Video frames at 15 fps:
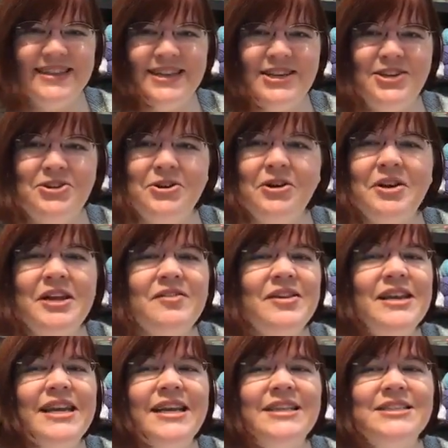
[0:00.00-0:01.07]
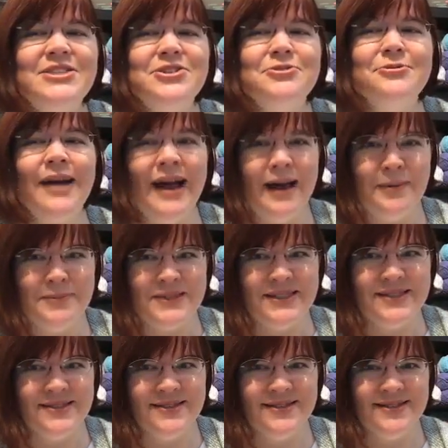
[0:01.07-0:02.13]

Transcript: You don't even need to do wraps.